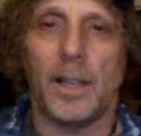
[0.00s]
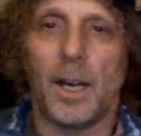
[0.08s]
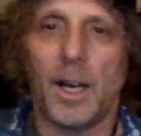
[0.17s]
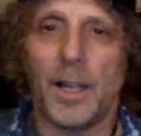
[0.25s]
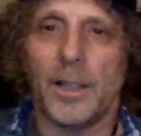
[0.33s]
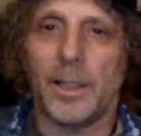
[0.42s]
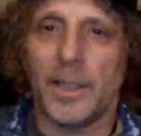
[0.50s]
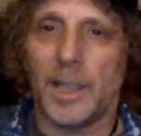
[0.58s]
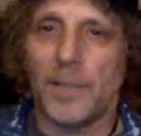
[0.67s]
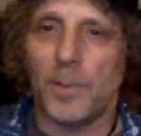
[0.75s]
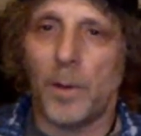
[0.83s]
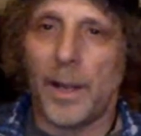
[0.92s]
I'm going to
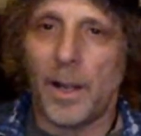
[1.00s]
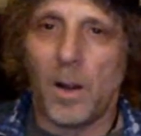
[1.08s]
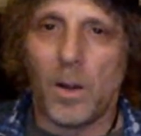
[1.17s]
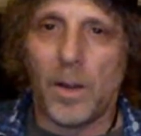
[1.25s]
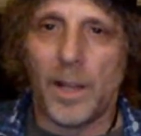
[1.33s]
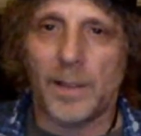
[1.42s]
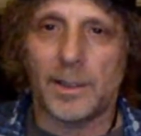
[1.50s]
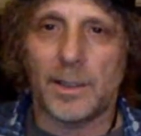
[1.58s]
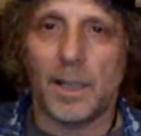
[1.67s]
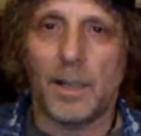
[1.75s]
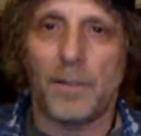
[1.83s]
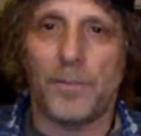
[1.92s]
give away all that
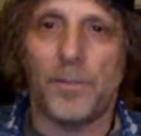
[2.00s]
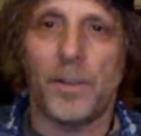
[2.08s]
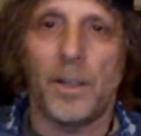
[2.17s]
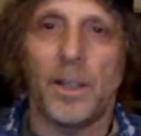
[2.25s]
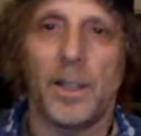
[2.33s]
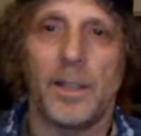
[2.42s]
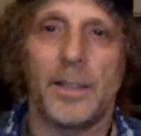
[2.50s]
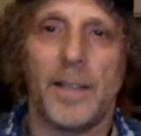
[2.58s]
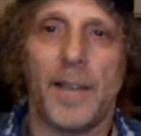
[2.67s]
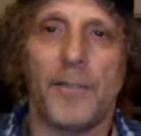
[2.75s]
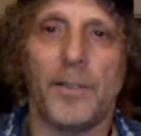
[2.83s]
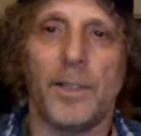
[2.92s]
stuff.
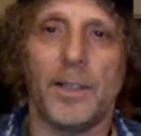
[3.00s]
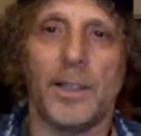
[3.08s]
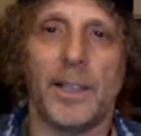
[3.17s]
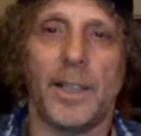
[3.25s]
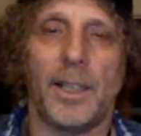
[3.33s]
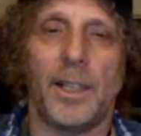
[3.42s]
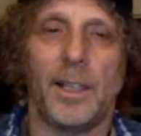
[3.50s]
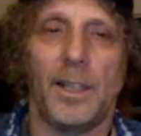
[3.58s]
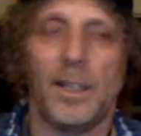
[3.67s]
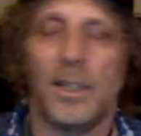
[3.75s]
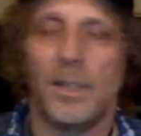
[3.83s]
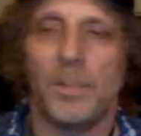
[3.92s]
Definitely
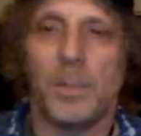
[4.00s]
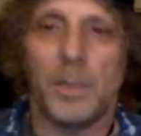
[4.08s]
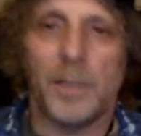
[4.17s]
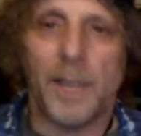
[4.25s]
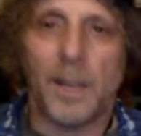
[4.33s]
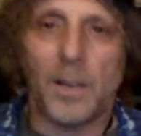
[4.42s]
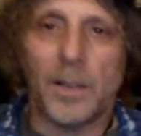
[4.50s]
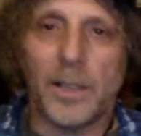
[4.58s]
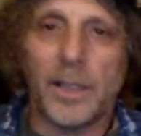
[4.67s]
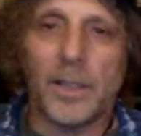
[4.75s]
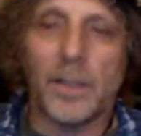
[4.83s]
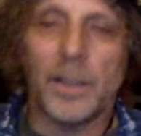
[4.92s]
put down
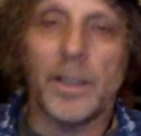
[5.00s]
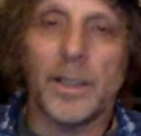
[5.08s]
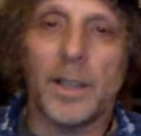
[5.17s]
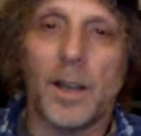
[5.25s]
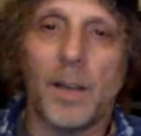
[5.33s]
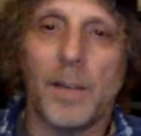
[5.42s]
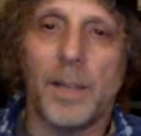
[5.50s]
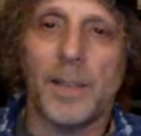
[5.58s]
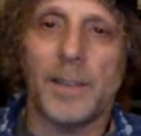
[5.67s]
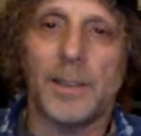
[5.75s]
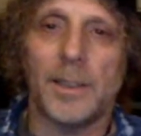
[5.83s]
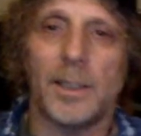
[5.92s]
here in the
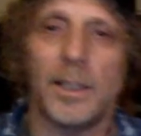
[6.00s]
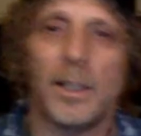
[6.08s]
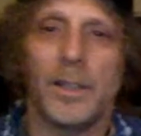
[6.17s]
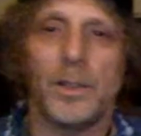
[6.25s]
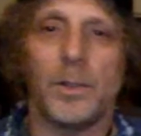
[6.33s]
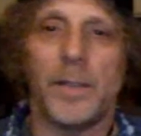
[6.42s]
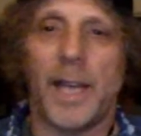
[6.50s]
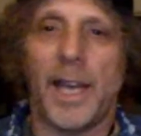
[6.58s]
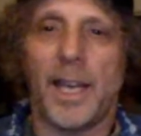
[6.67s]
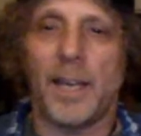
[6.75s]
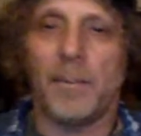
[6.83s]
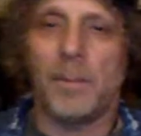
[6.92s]
comments your
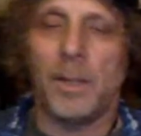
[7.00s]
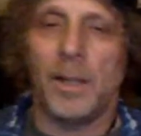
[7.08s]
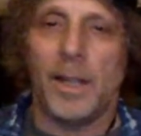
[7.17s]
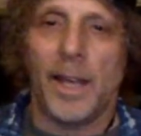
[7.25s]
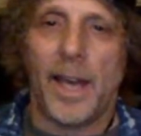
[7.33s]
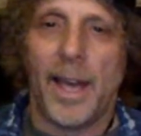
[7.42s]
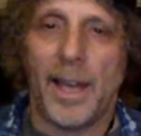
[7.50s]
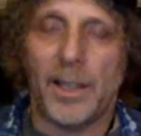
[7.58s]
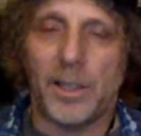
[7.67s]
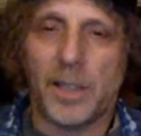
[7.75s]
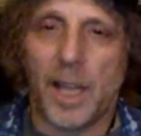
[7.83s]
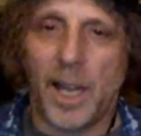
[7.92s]
name,
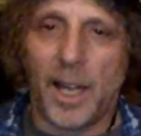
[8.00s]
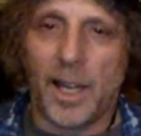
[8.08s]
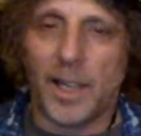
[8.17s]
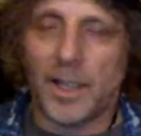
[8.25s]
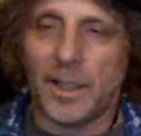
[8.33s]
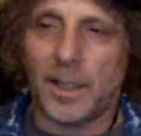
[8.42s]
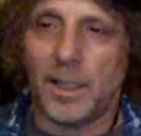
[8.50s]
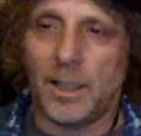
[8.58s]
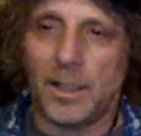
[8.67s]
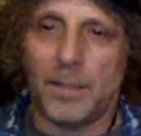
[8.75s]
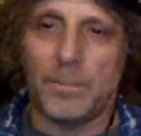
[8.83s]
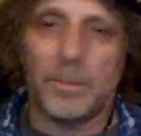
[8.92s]
hashtag
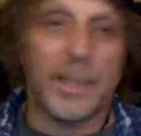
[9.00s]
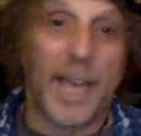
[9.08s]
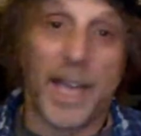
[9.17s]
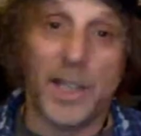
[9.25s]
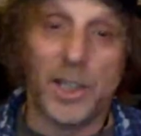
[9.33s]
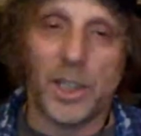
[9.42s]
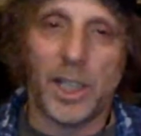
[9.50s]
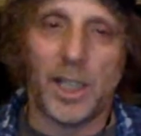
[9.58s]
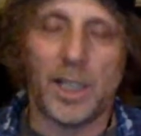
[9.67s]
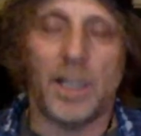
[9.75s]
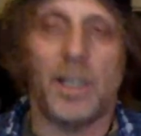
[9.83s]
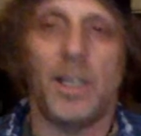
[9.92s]

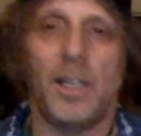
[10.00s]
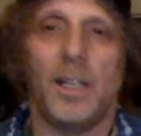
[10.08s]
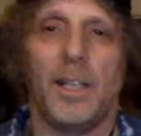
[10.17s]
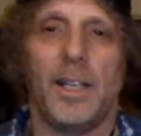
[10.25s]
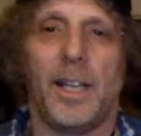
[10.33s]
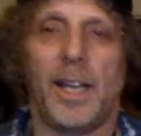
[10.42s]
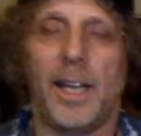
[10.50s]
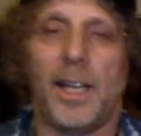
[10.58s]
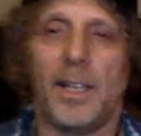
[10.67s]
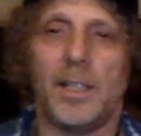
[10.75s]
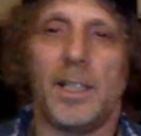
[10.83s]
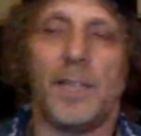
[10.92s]
Kenshit,
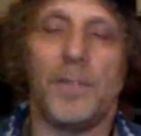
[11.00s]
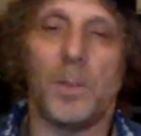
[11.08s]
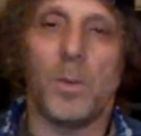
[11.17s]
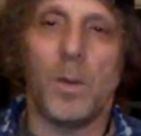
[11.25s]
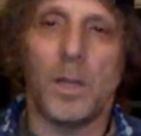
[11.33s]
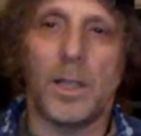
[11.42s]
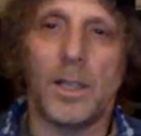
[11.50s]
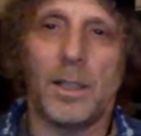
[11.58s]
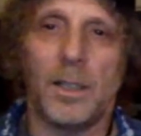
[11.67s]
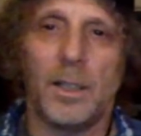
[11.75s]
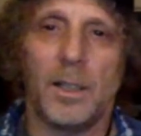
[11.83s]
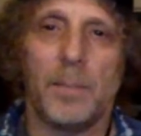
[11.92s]
and if you want
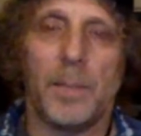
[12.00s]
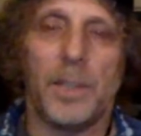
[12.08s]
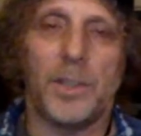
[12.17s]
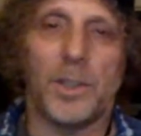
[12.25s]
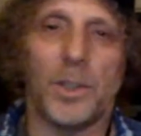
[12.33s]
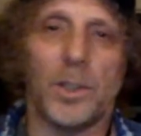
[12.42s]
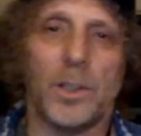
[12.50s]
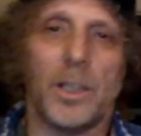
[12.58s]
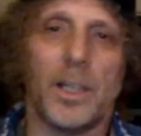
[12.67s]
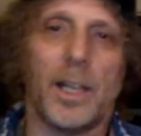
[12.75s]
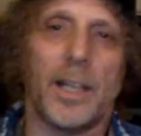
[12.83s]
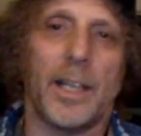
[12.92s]
to be sure
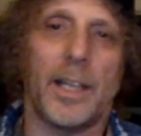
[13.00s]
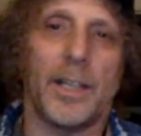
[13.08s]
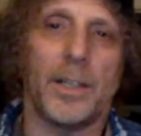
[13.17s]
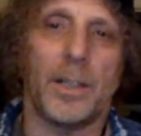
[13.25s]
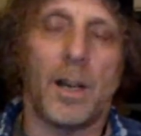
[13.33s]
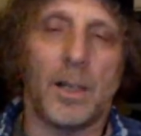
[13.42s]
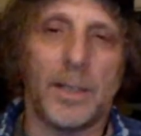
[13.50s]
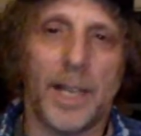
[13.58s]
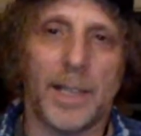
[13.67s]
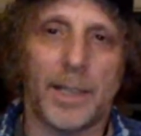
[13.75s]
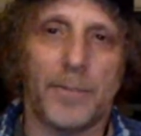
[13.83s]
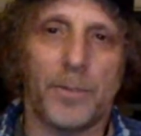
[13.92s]
that I get your
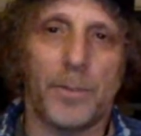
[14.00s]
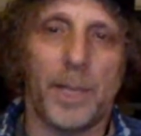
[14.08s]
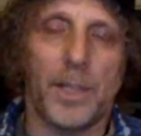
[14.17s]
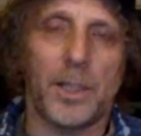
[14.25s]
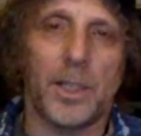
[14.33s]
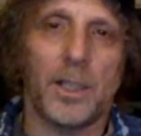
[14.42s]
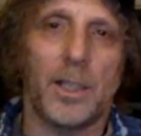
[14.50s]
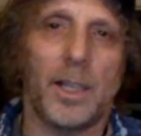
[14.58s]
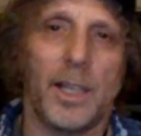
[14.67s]
contact information,